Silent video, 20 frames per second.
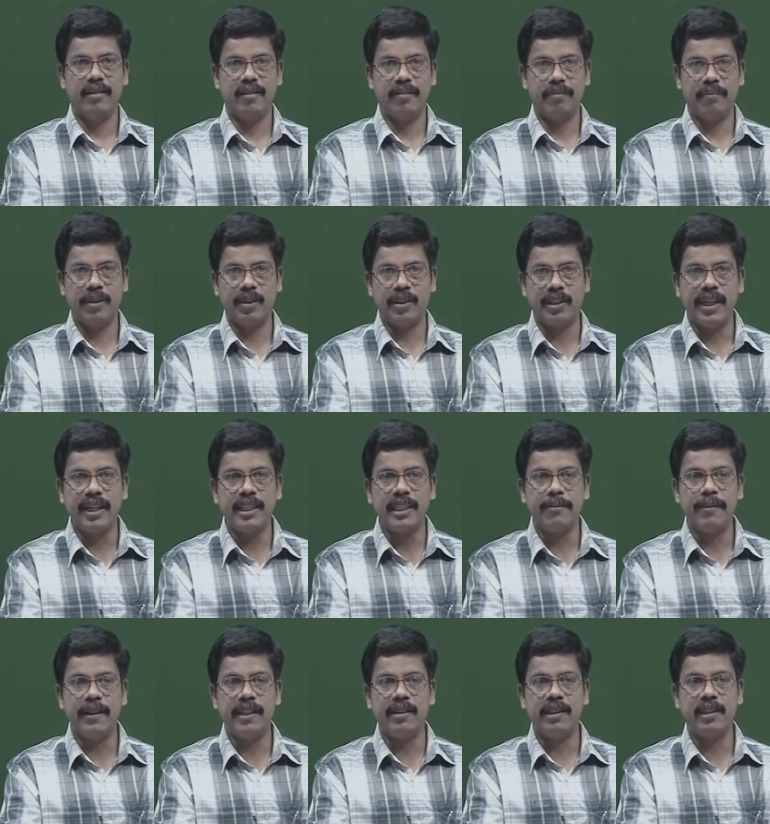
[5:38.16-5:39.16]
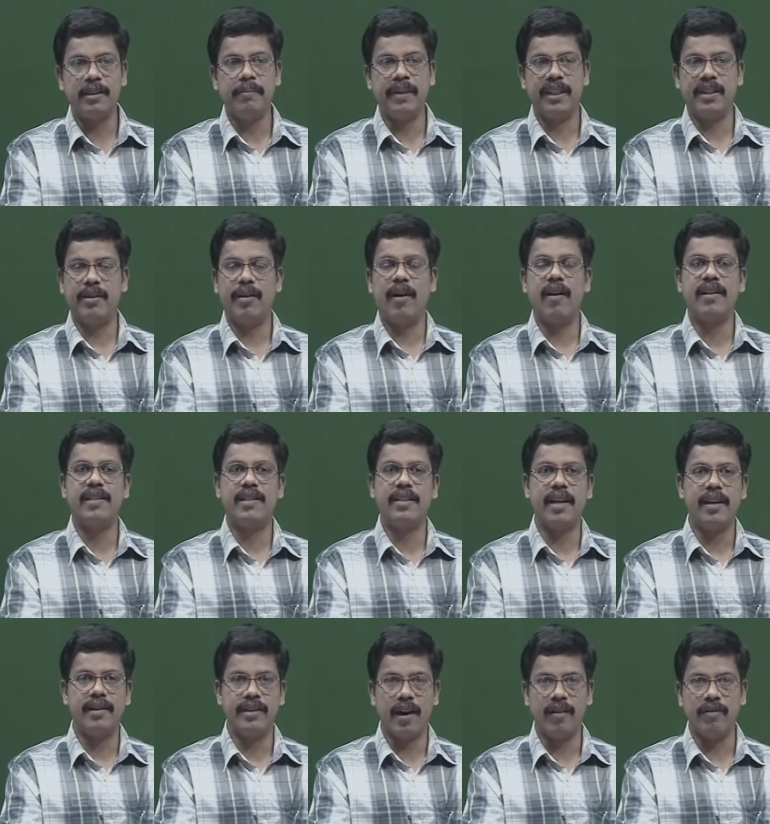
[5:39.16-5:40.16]
proceeds with this methodological
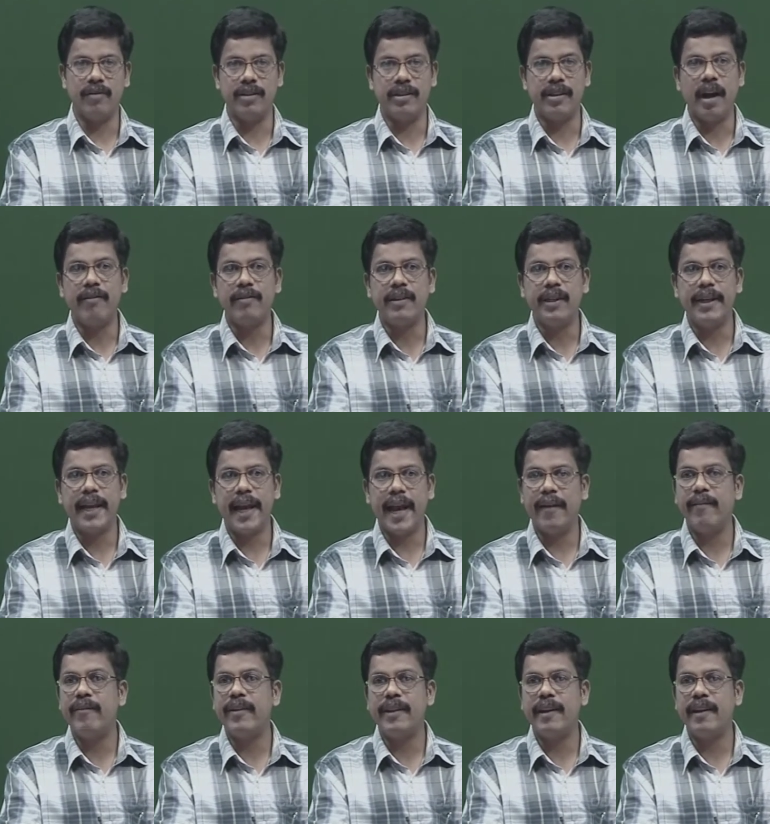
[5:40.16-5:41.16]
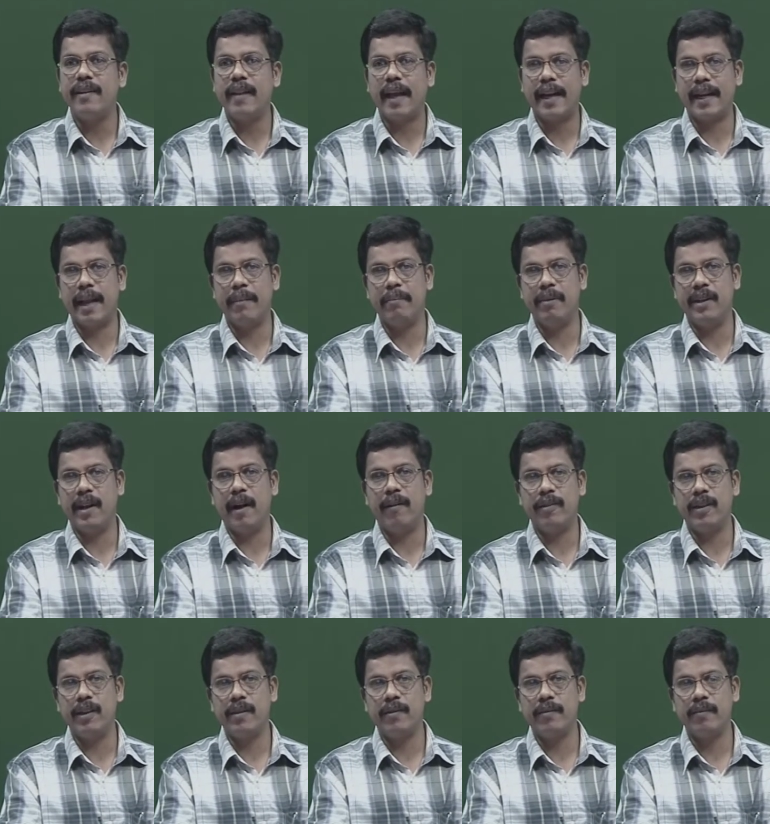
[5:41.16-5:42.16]
doubt, doubting everything that can be
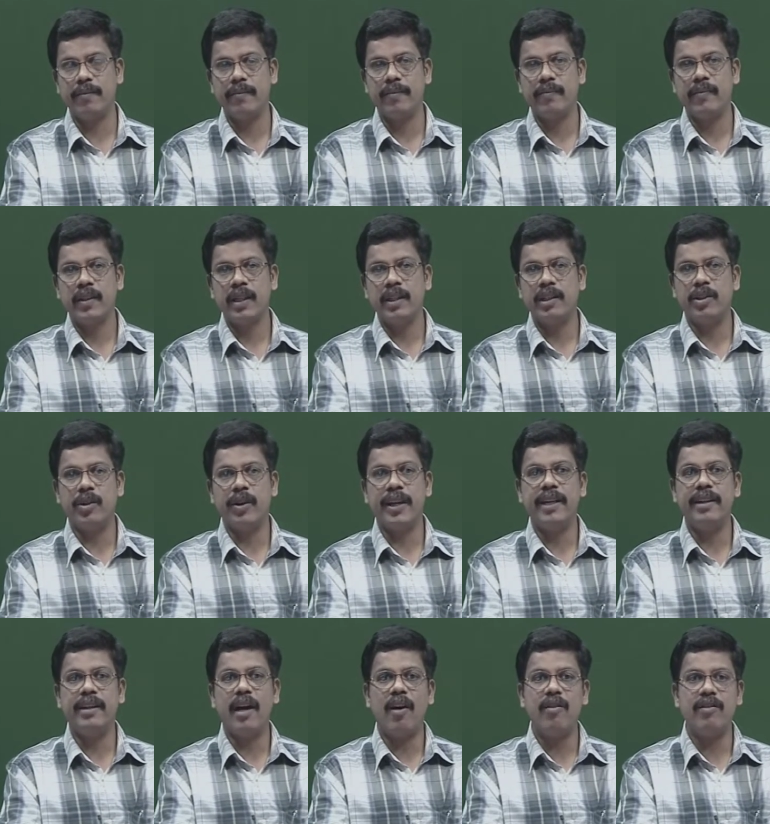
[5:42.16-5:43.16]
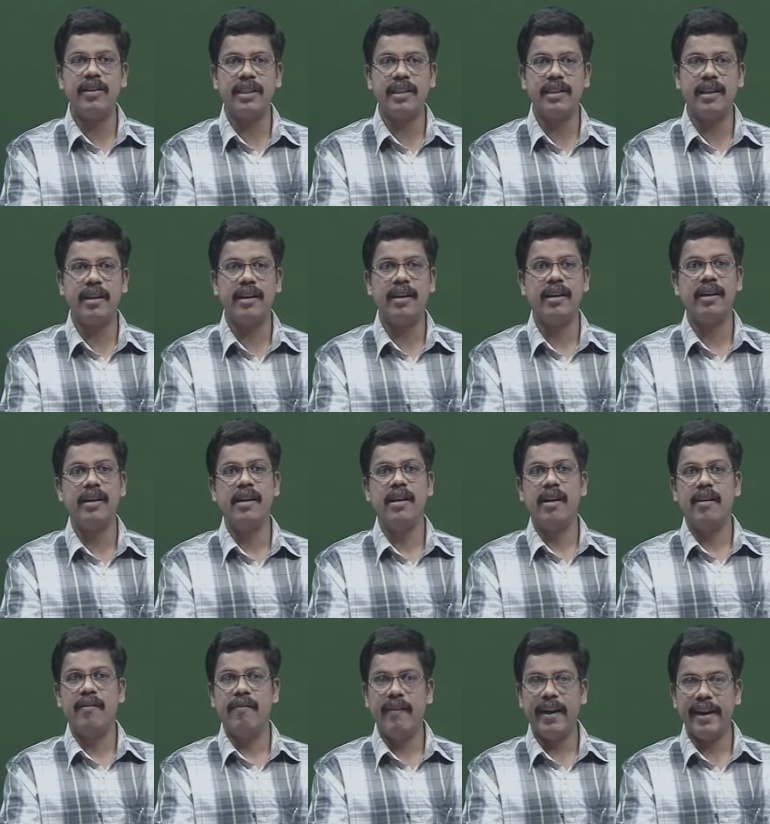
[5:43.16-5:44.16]
doubted. So he doubts the
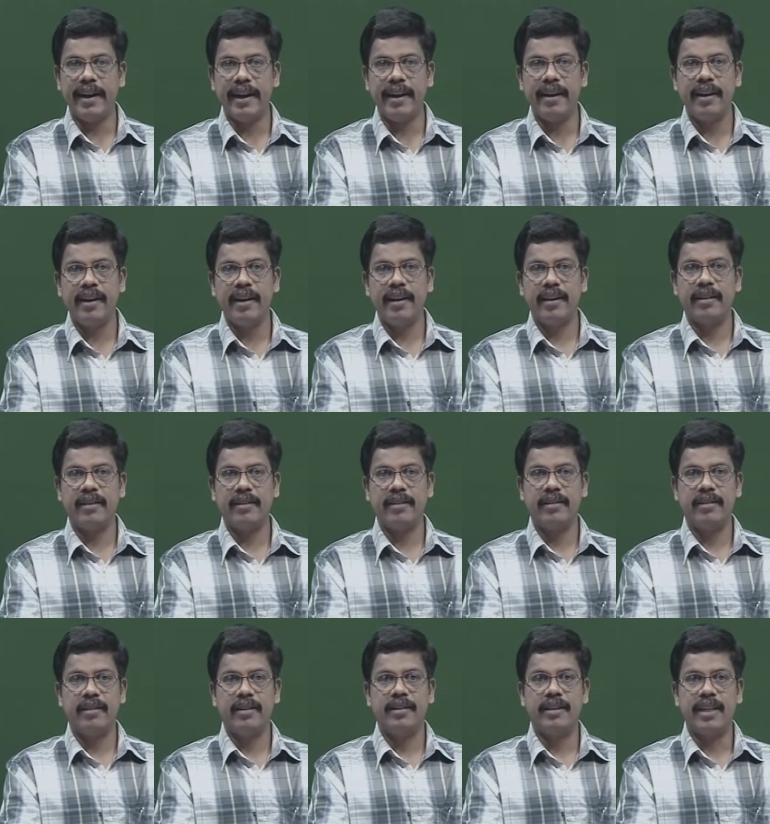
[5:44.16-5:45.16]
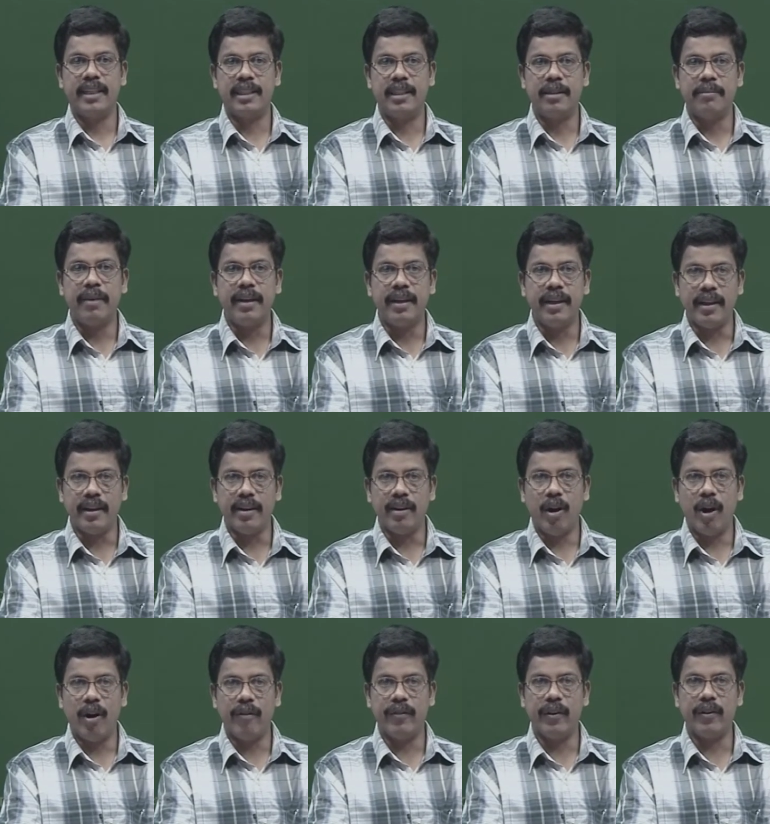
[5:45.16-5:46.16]
very testimony
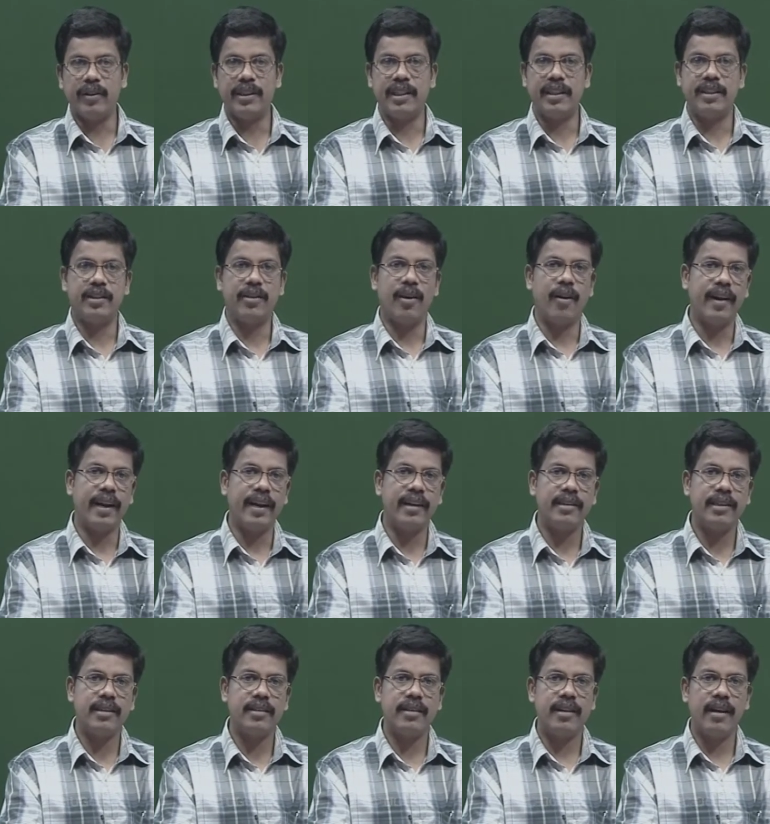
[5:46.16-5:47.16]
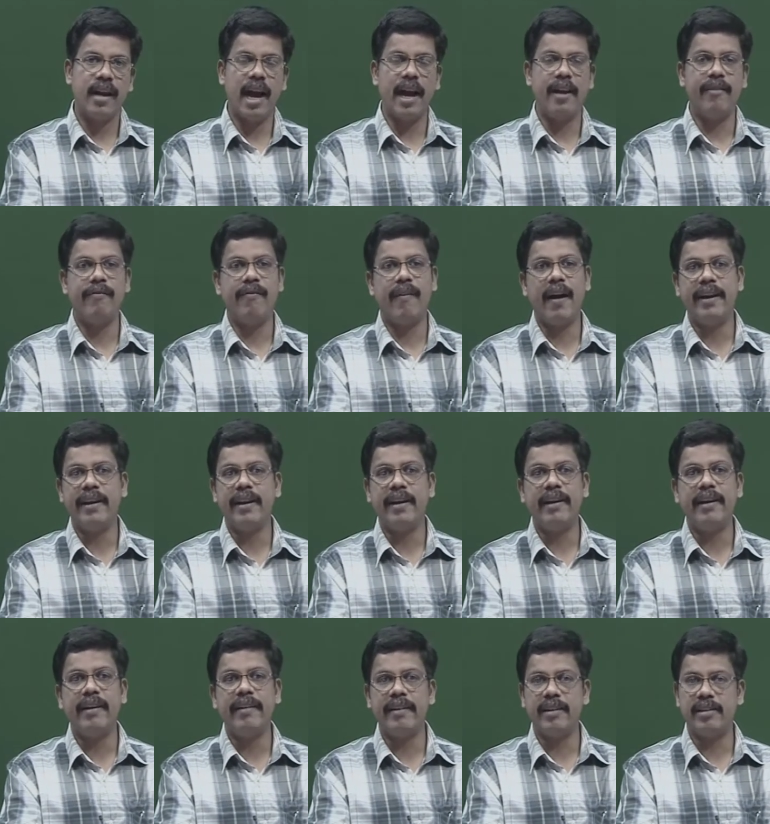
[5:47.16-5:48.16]
of your sense organs and
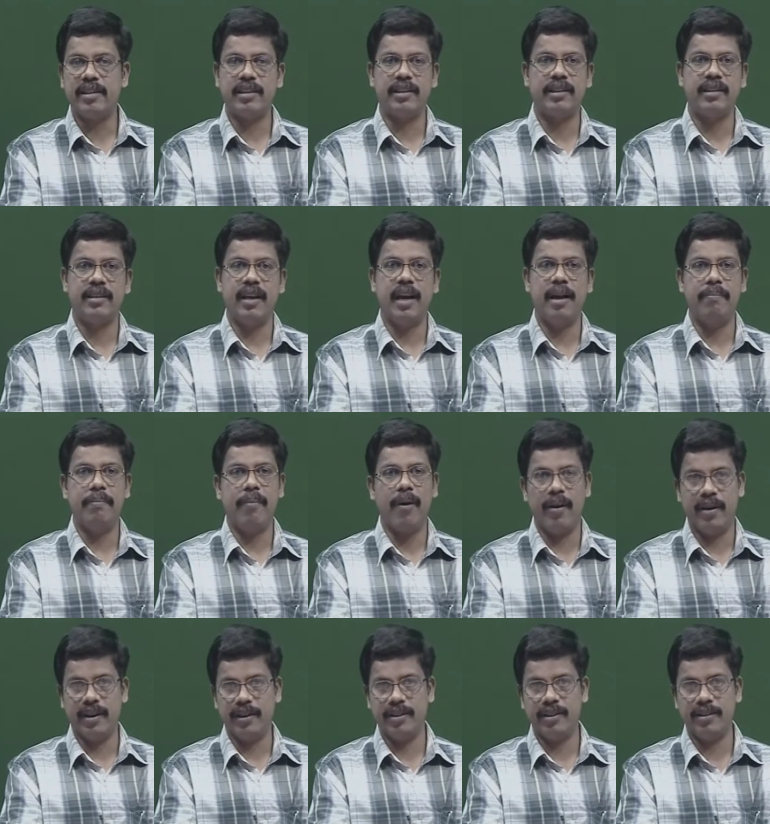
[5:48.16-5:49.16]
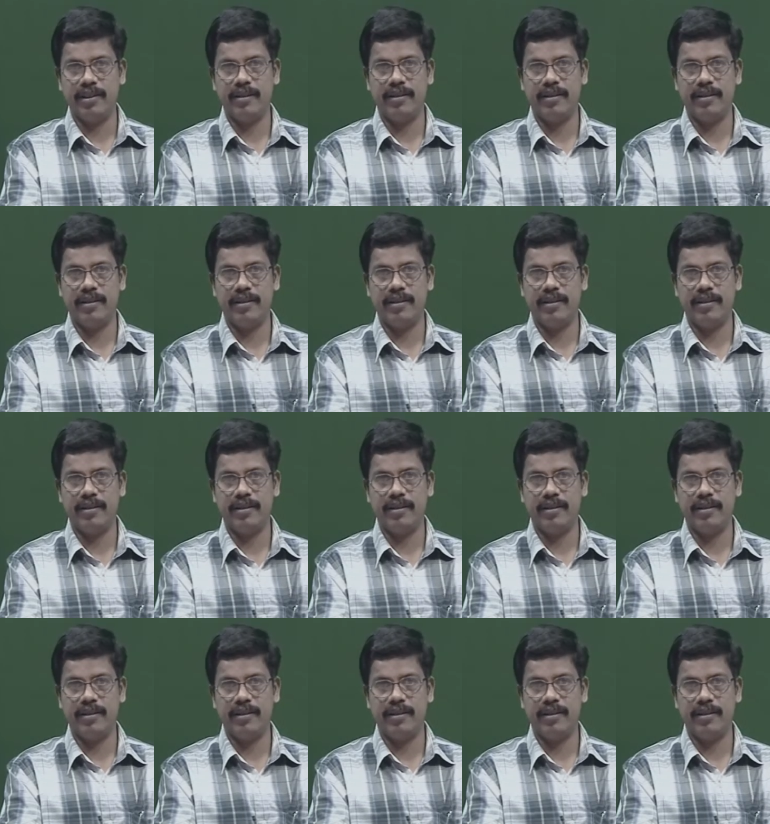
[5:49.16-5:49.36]
finally reaches a point.